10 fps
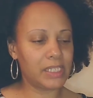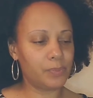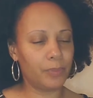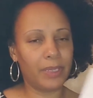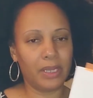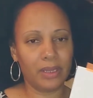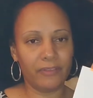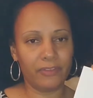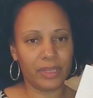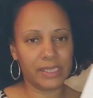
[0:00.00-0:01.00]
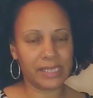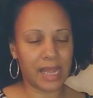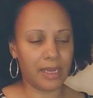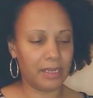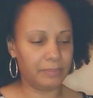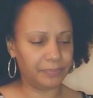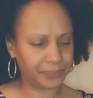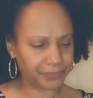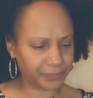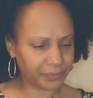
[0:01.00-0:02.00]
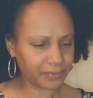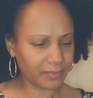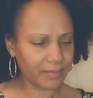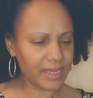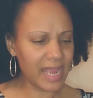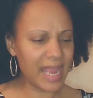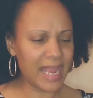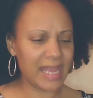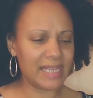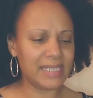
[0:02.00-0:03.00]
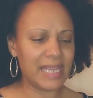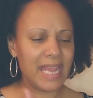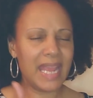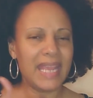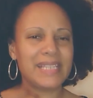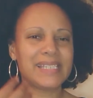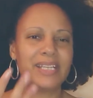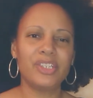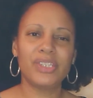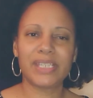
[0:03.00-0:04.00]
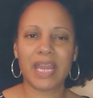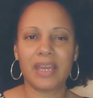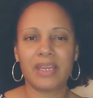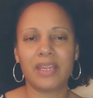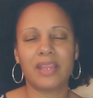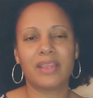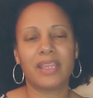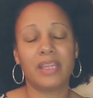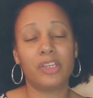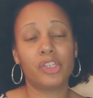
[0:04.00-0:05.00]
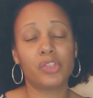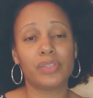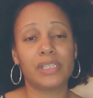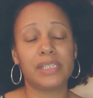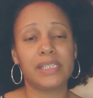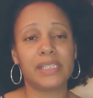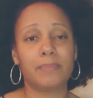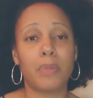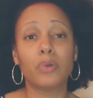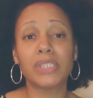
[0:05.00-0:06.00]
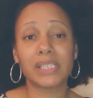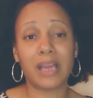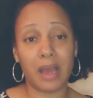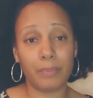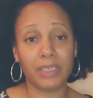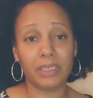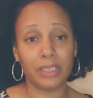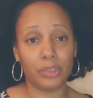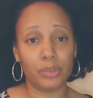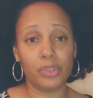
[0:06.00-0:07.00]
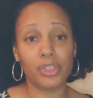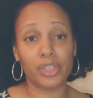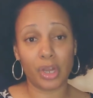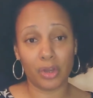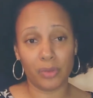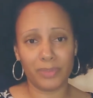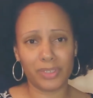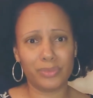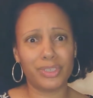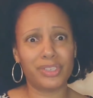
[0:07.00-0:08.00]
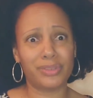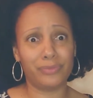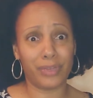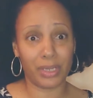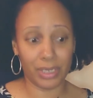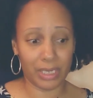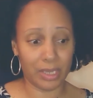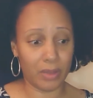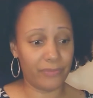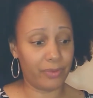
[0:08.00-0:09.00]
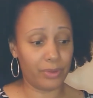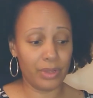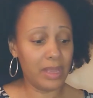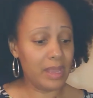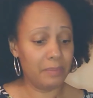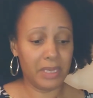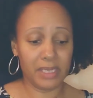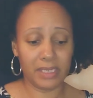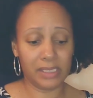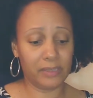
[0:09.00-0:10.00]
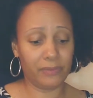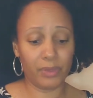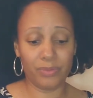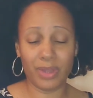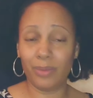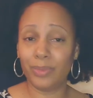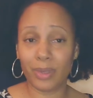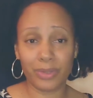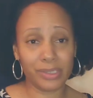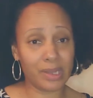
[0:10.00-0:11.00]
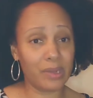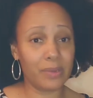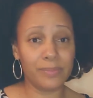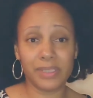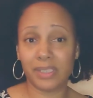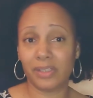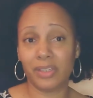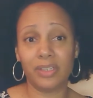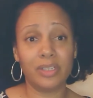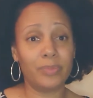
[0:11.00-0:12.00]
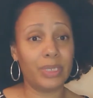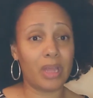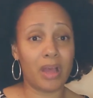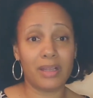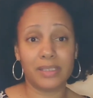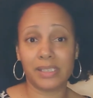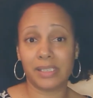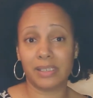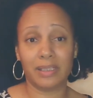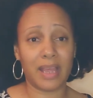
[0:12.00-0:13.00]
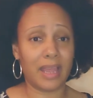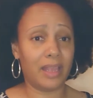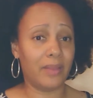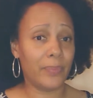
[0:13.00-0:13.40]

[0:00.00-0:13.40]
preparing for the signing, and it's understanding the industry's most commonly used terms, which is very helpful, because if you don't know the terms, you're going to be lost. Like,